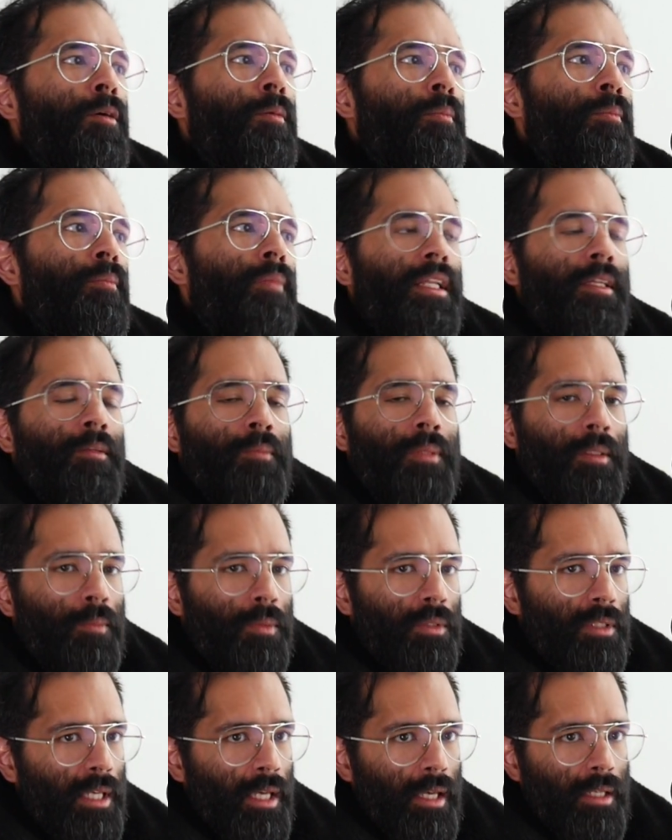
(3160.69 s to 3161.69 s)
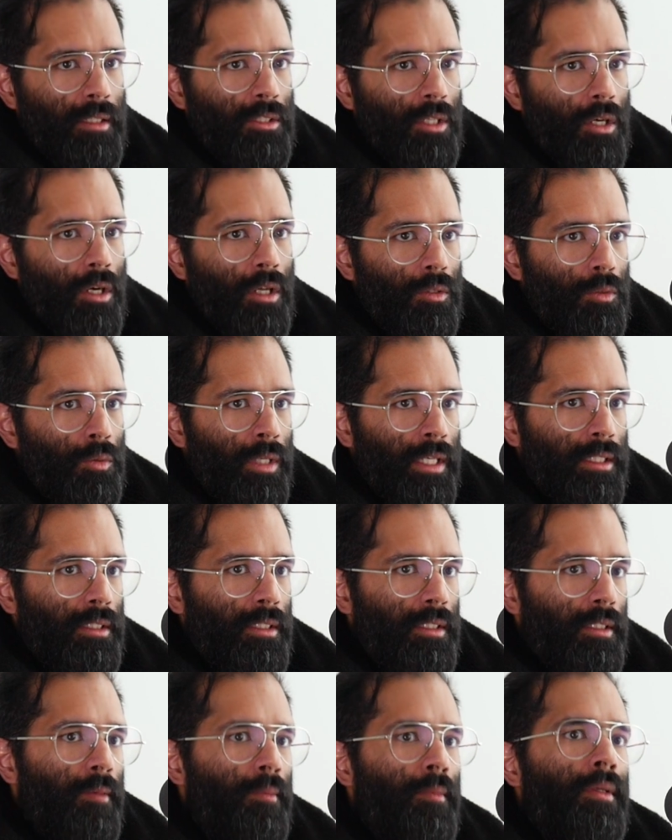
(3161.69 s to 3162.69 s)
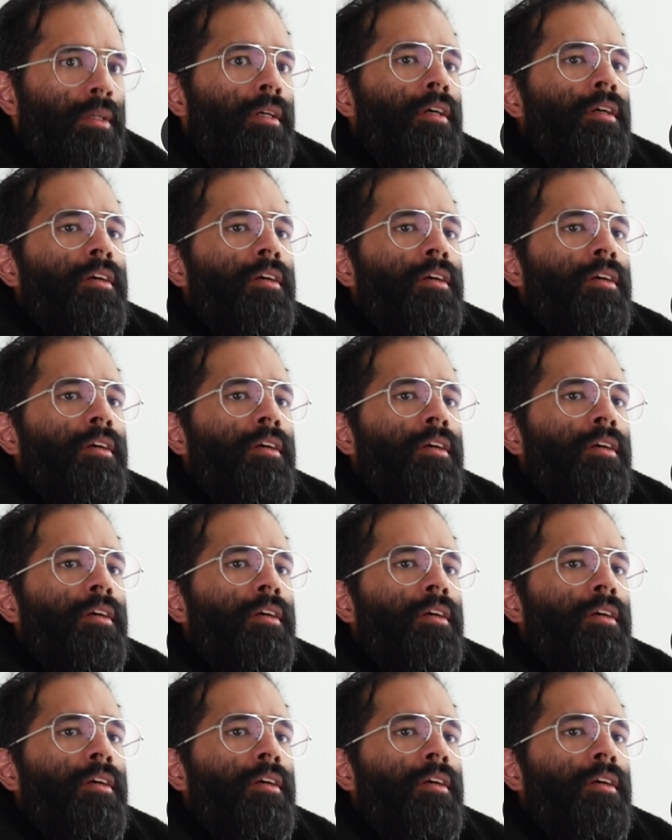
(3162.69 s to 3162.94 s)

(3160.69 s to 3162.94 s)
many people can't tolerate them.